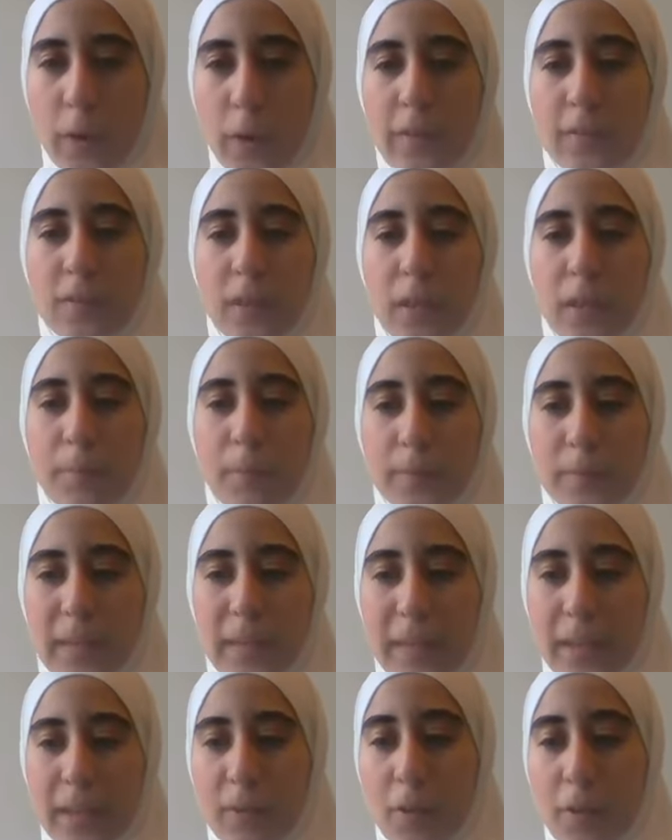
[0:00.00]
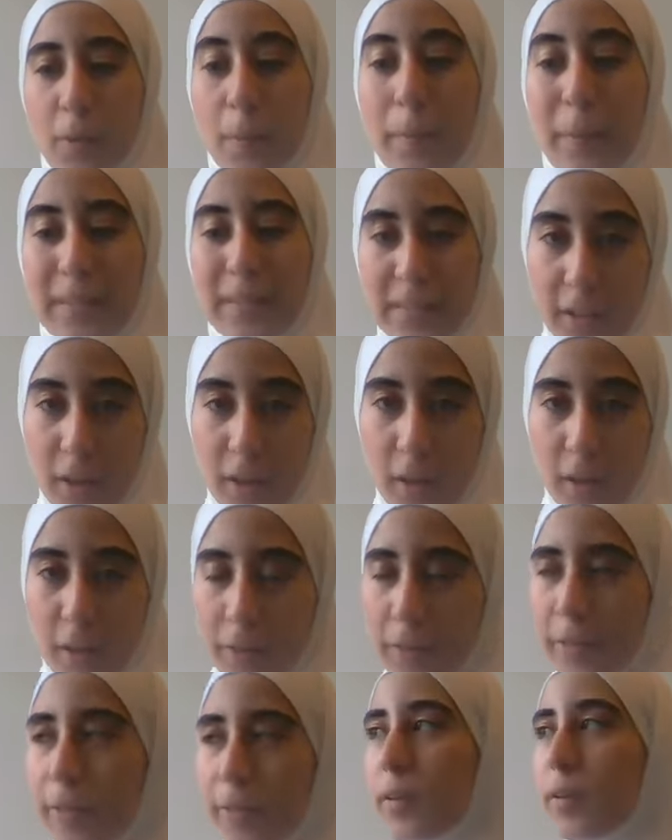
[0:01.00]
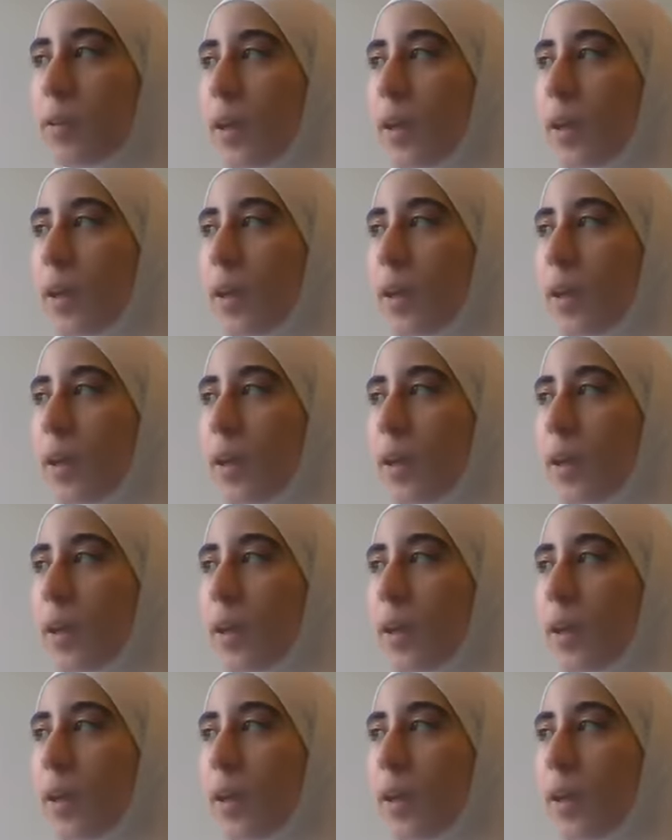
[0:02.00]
we need to keep up taking care of our mental health.